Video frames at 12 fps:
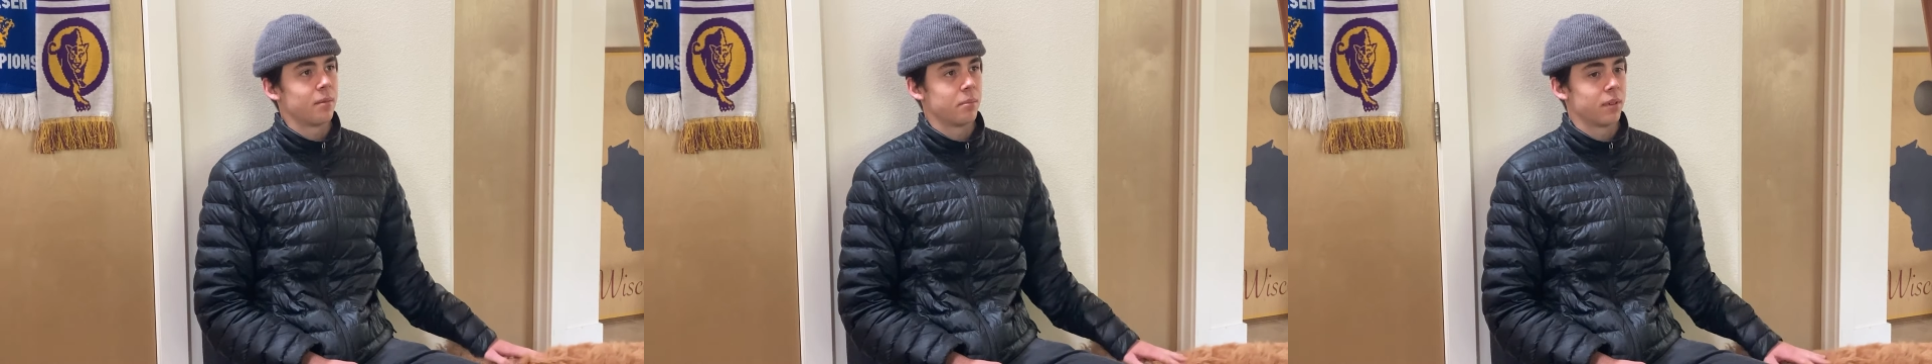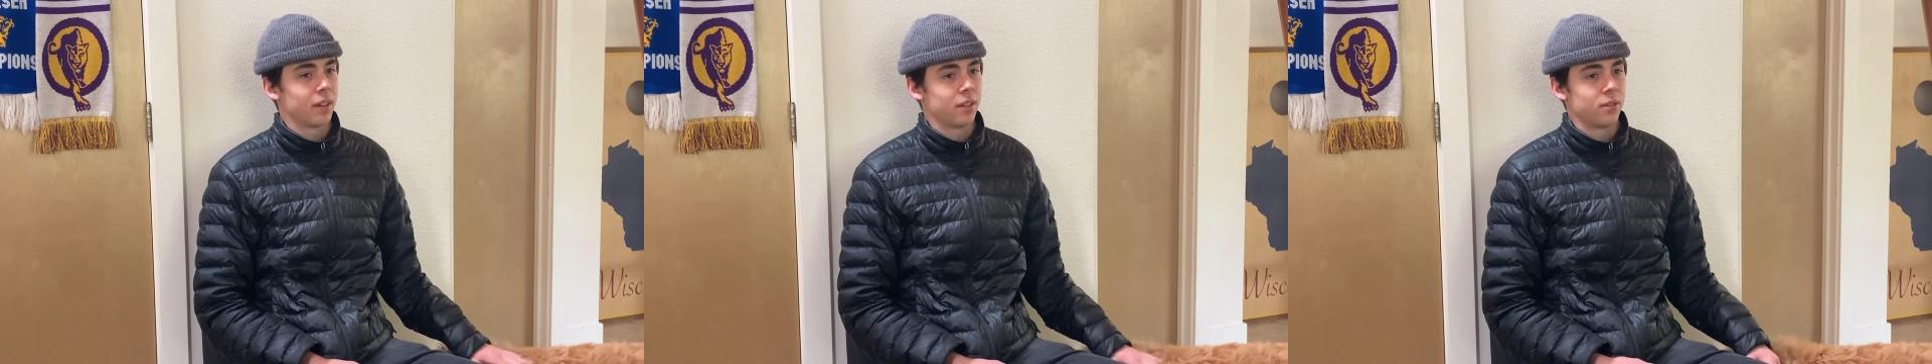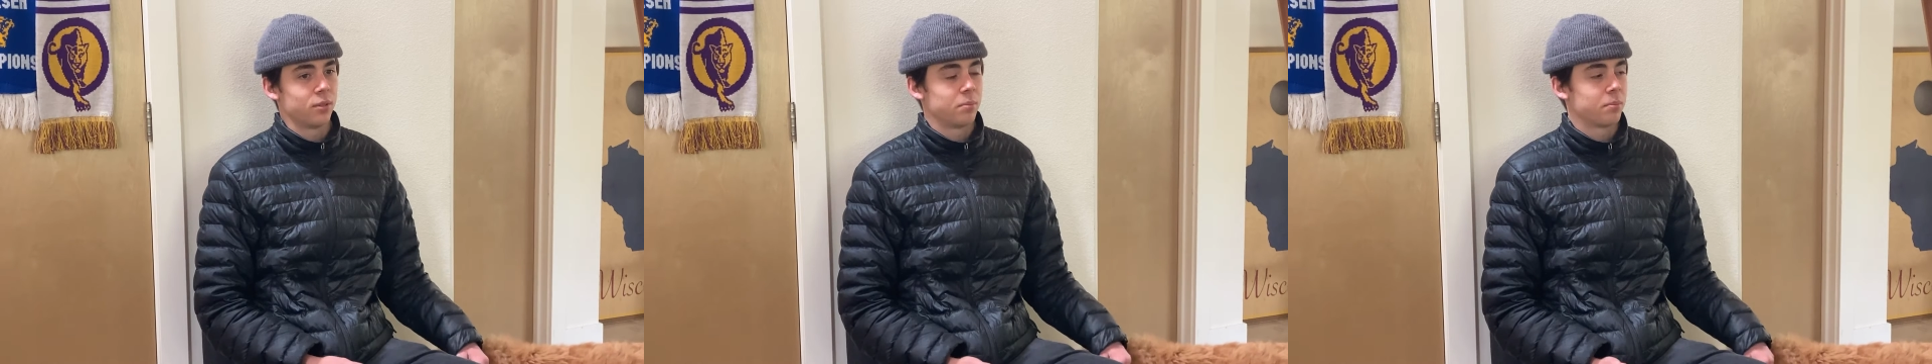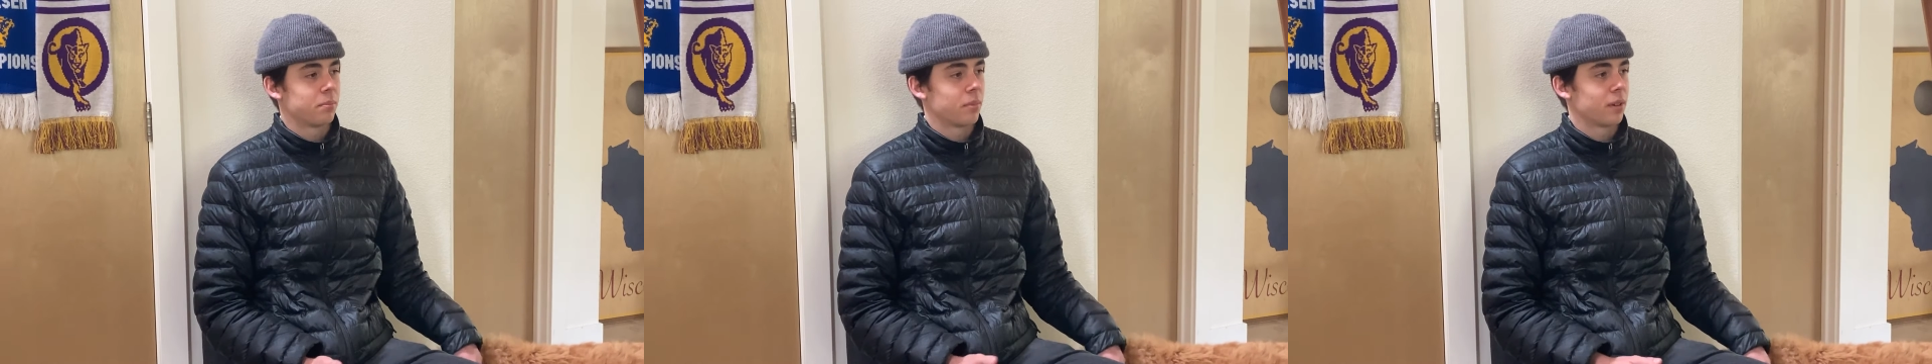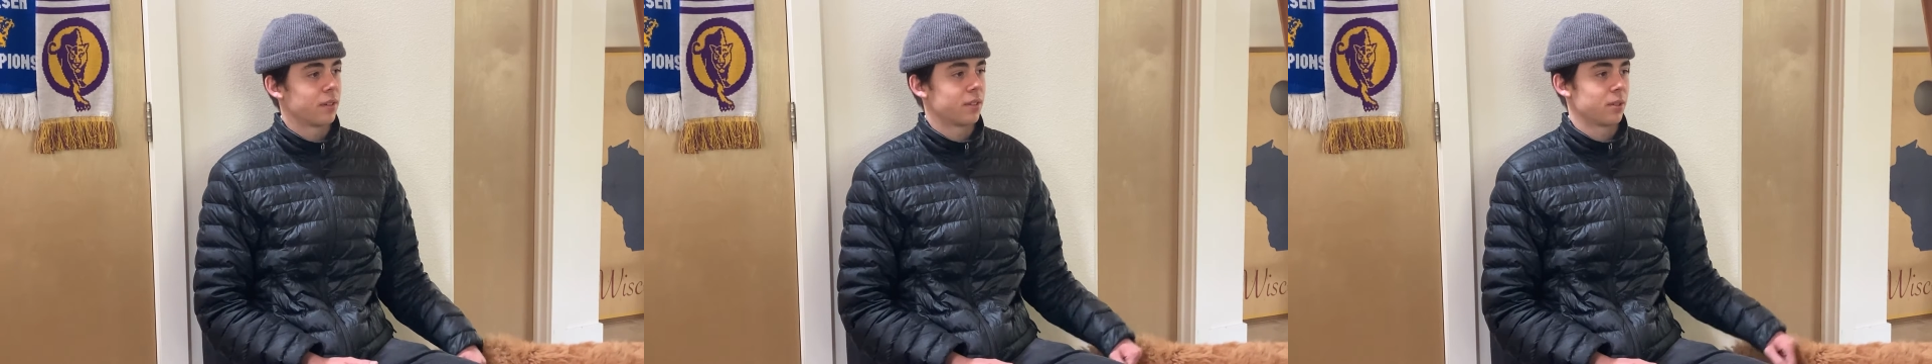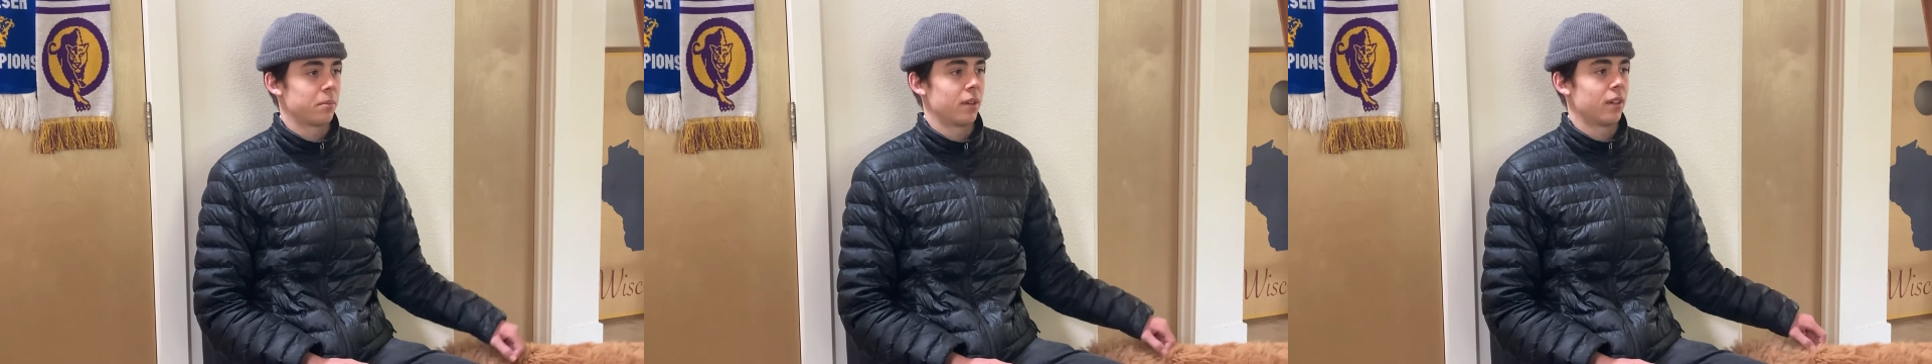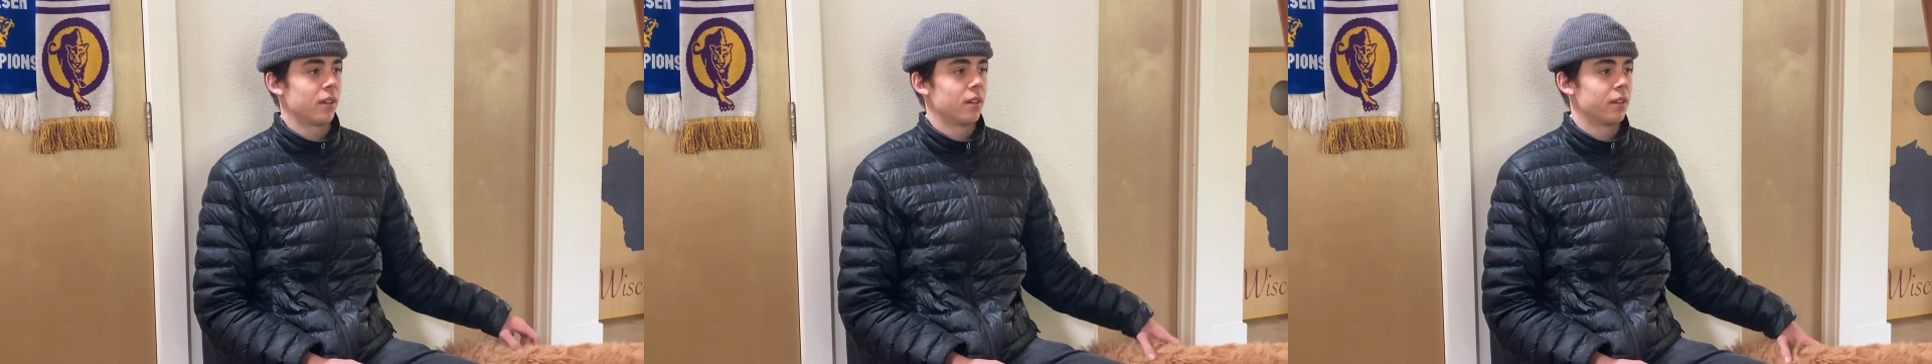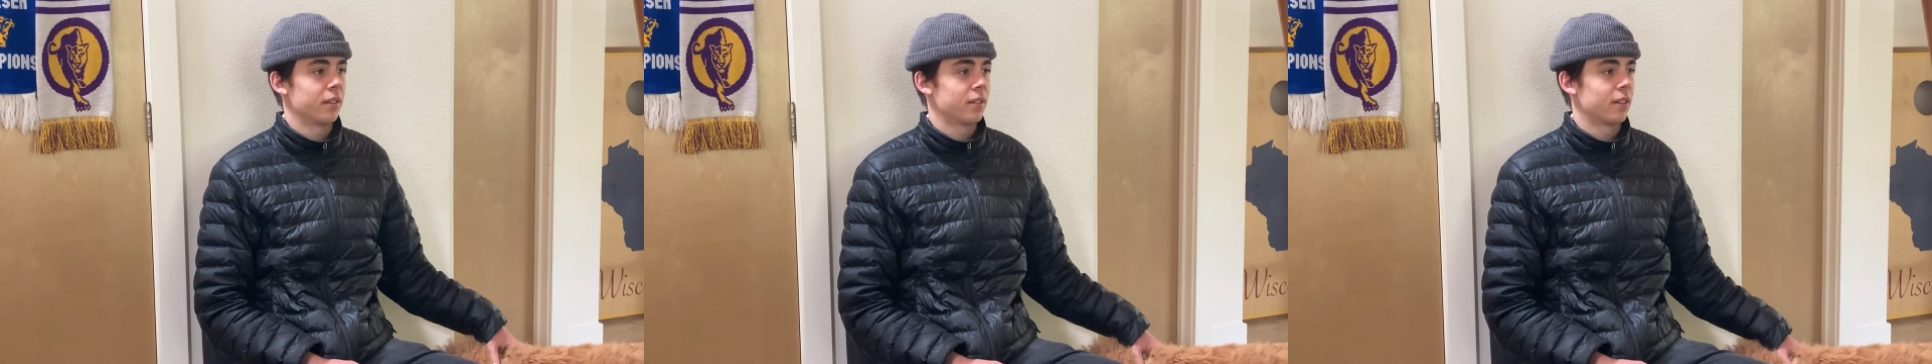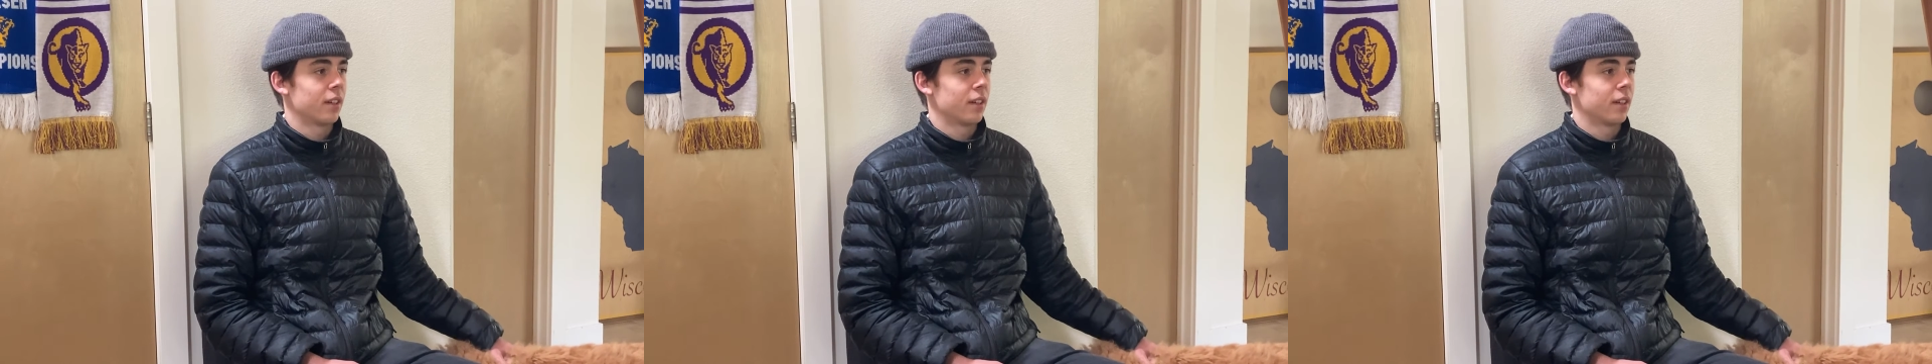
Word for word: but I do participate in illicit